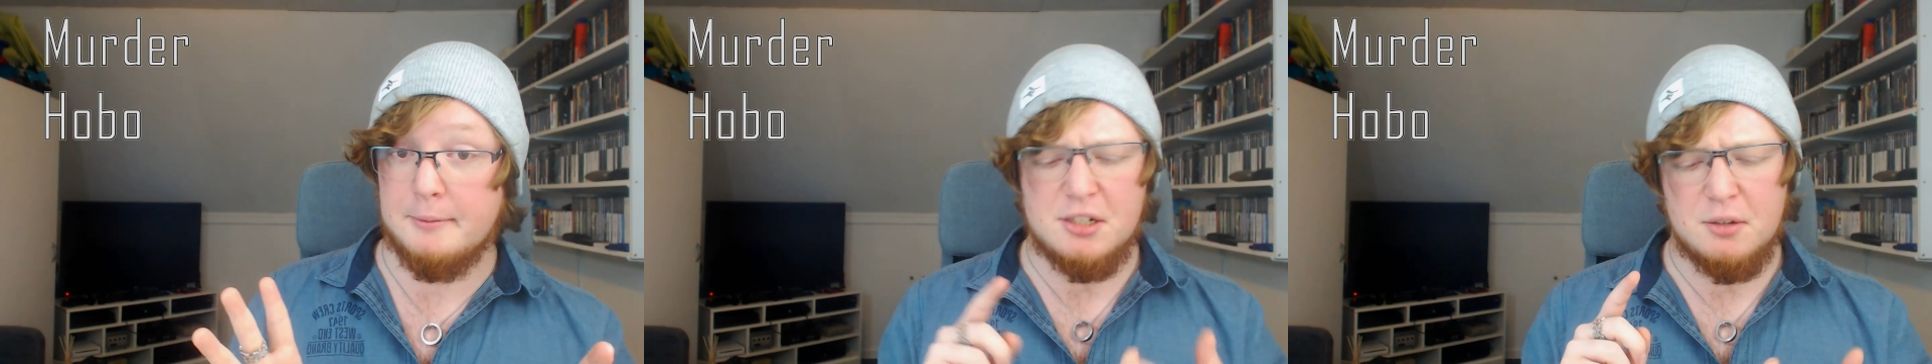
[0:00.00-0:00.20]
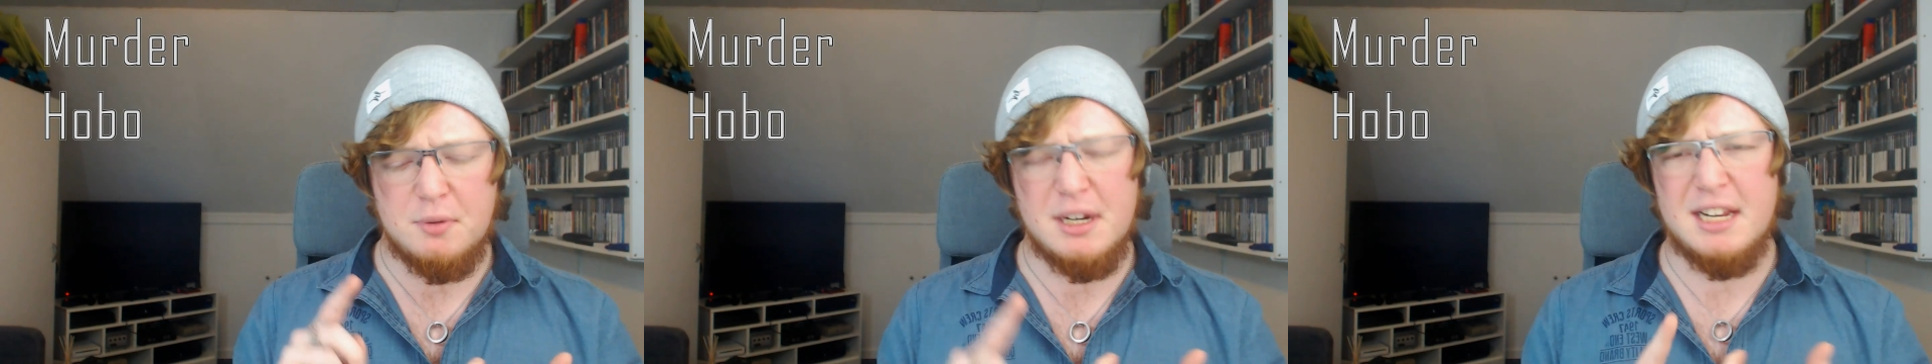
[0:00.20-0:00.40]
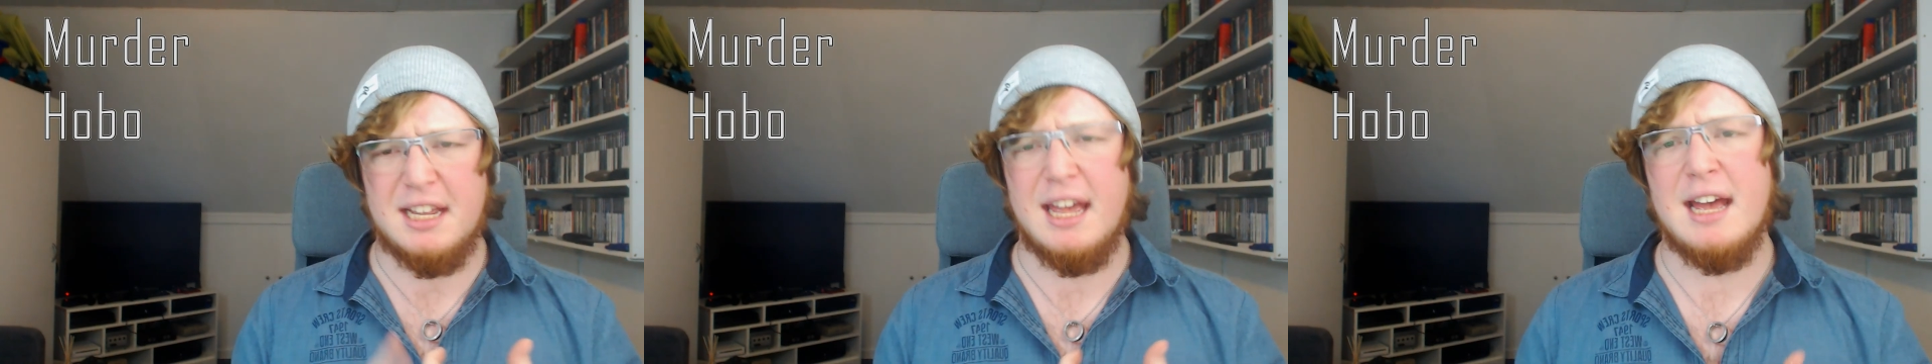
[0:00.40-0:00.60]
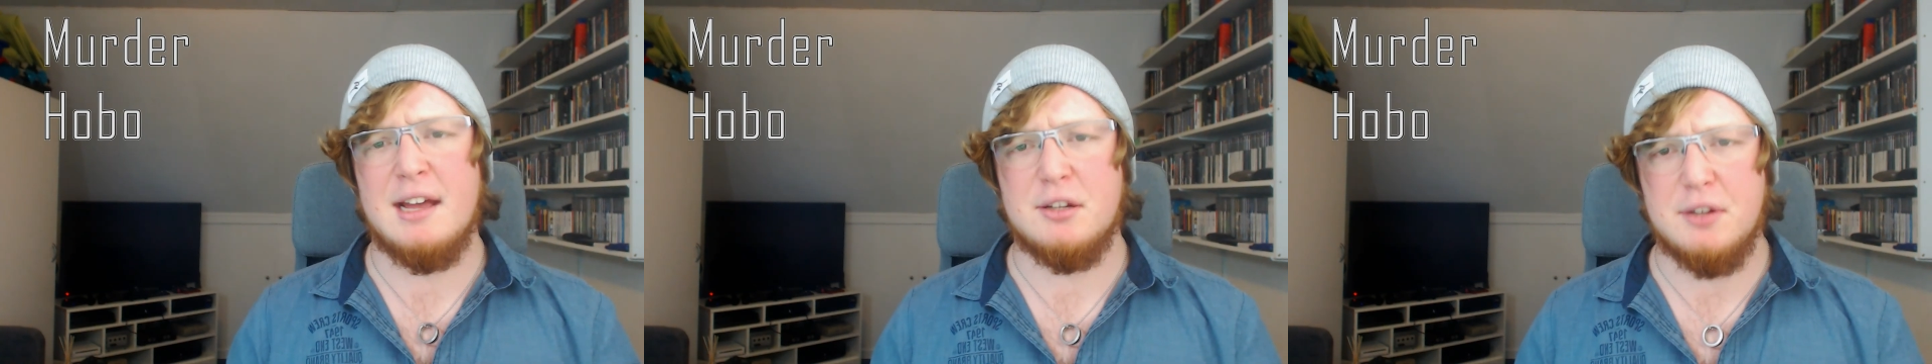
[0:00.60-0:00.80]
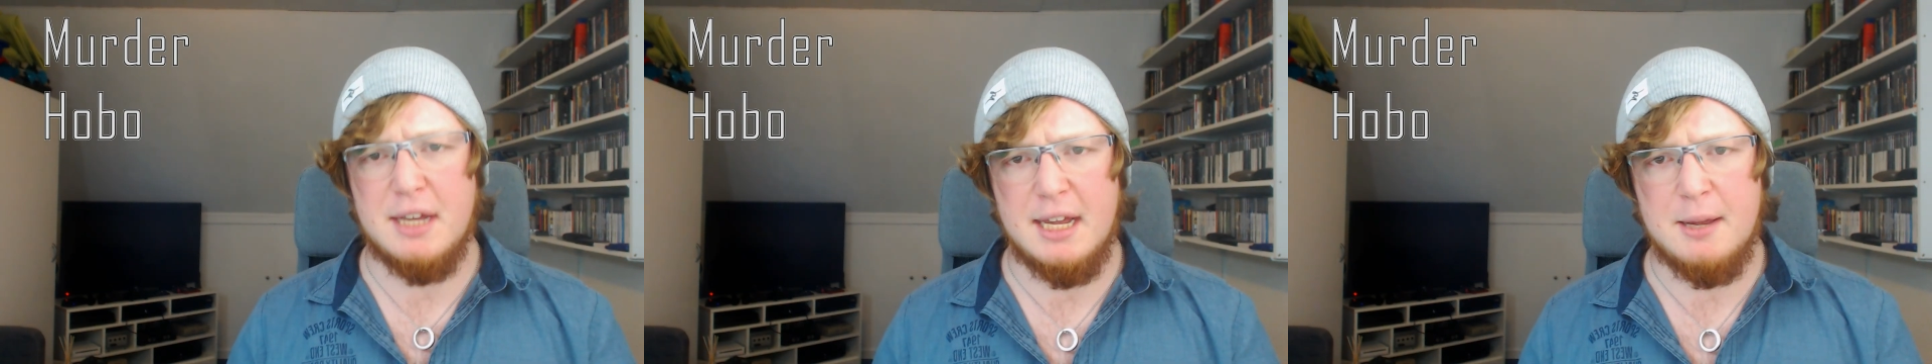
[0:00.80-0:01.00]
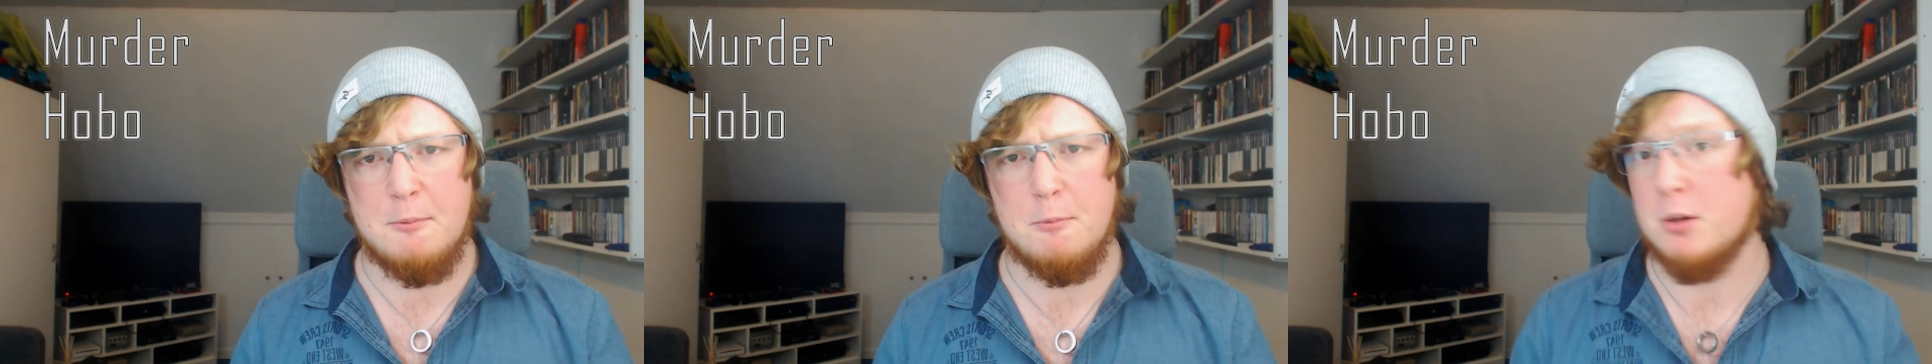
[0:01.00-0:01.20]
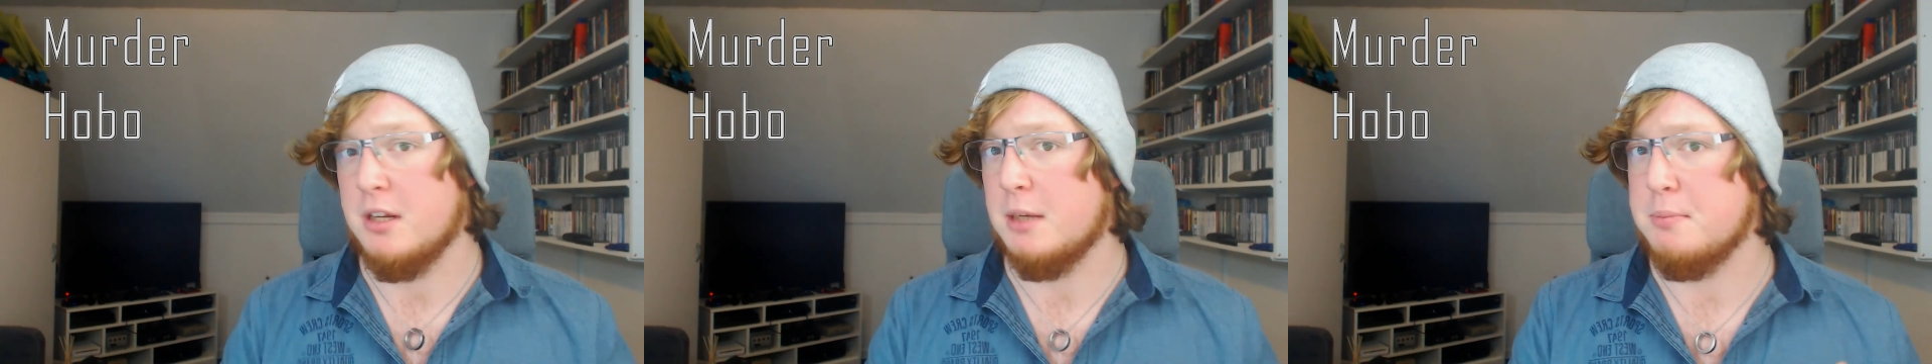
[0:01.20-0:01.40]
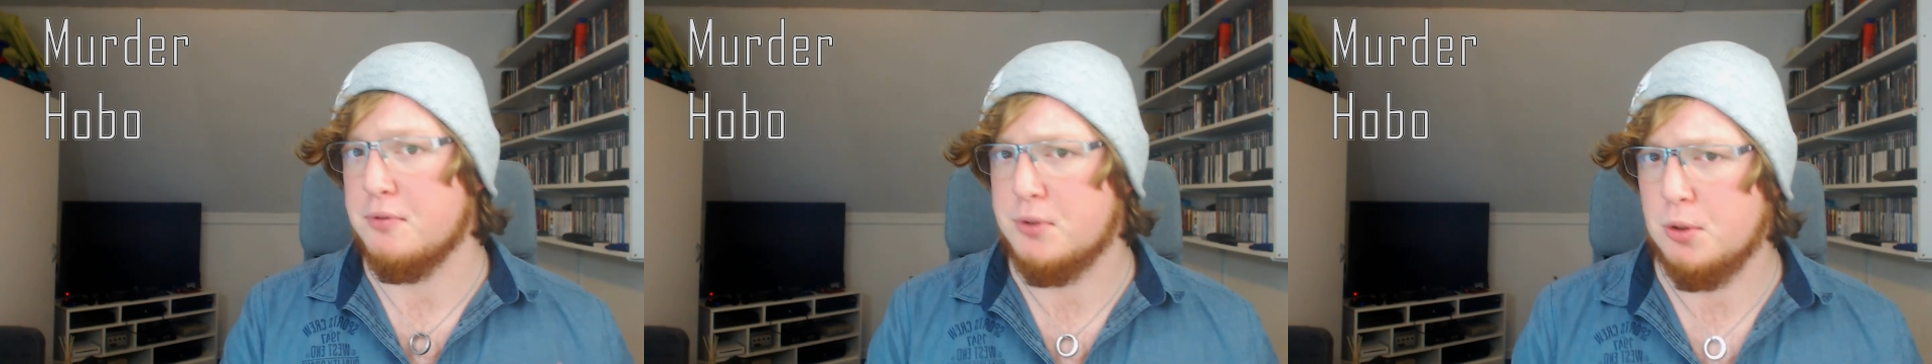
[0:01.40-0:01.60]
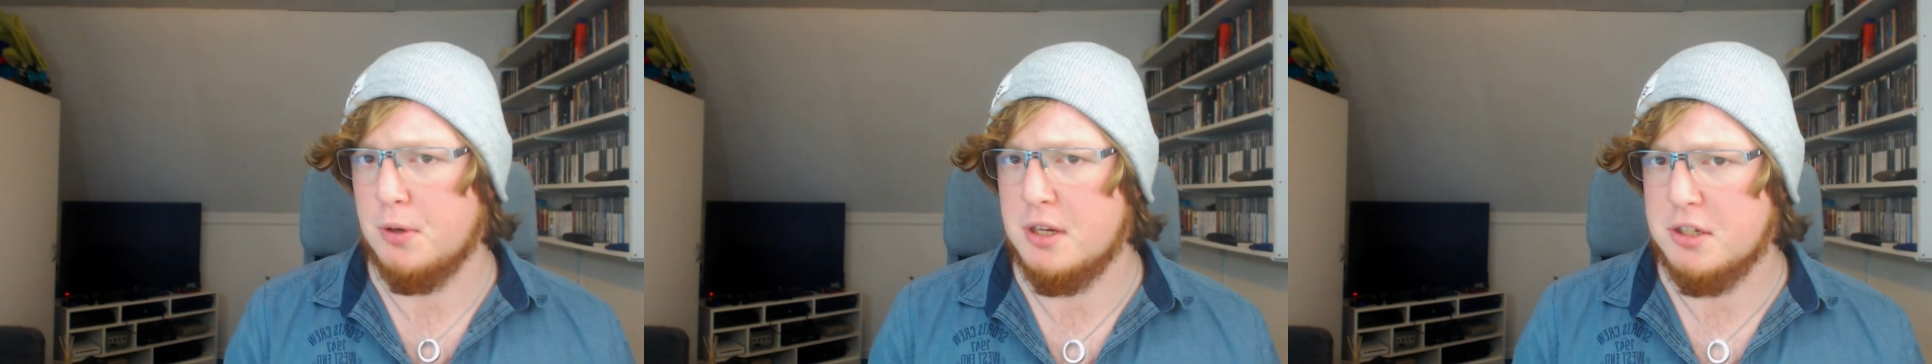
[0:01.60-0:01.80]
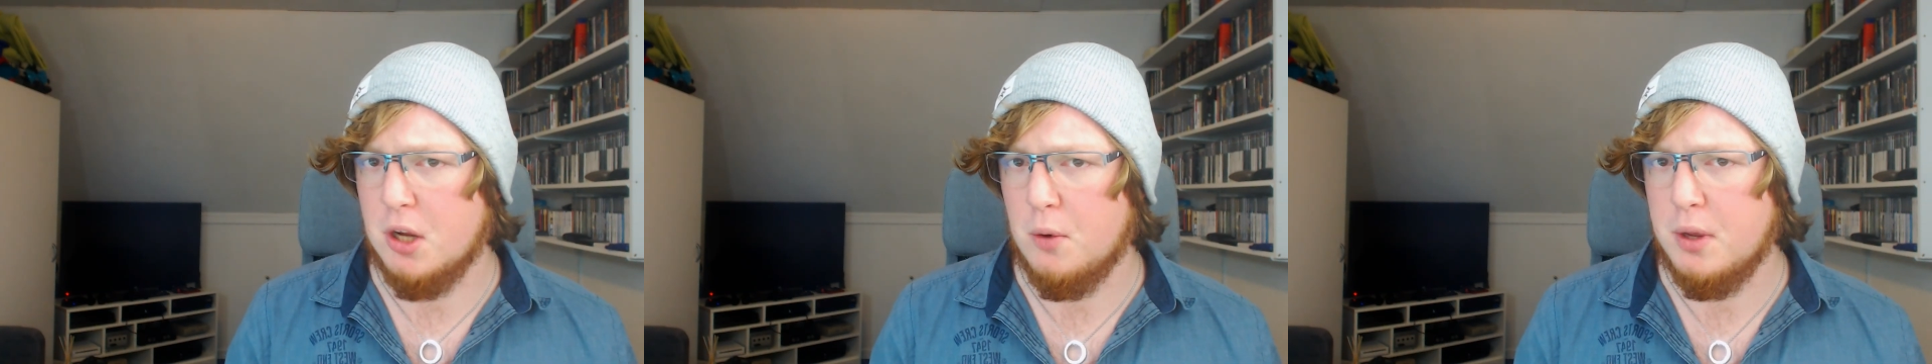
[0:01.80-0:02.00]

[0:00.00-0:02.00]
It doesn't really care to him what type of story